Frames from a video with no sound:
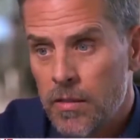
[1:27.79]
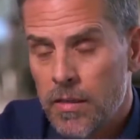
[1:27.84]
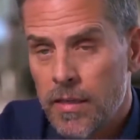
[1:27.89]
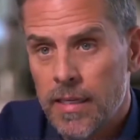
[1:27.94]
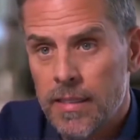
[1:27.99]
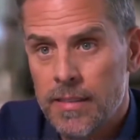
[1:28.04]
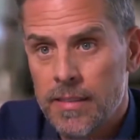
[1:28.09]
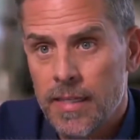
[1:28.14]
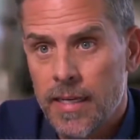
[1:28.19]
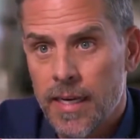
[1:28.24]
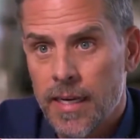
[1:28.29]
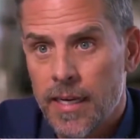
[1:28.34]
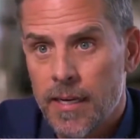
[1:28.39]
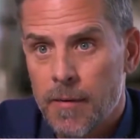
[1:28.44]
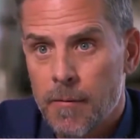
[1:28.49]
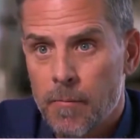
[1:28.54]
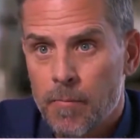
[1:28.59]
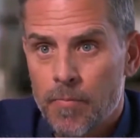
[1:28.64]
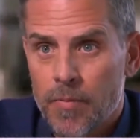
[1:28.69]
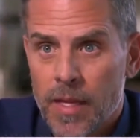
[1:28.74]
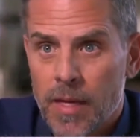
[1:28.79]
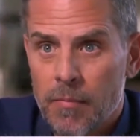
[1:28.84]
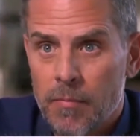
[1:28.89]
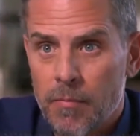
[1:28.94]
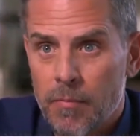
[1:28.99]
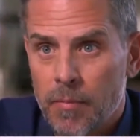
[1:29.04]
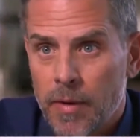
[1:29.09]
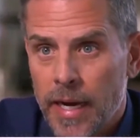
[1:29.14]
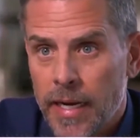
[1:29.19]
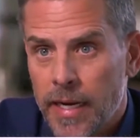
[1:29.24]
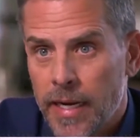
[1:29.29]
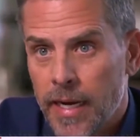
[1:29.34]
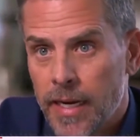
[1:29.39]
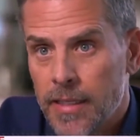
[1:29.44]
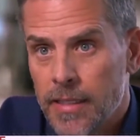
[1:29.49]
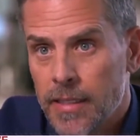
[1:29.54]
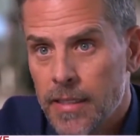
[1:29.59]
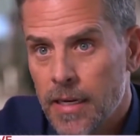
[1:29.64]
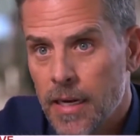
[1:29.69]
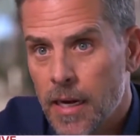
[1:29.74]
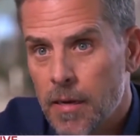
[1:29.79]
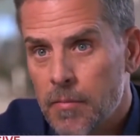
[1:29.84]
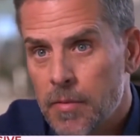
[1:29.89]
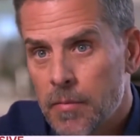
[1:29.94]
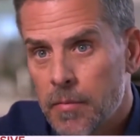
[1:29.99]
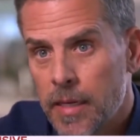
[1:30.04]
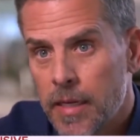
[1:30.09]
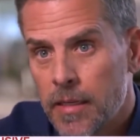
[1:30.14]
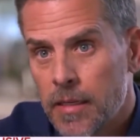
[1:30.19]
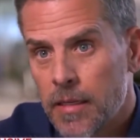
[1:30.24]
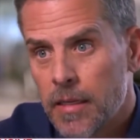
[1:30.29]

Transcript: it's a um, backhanded compliment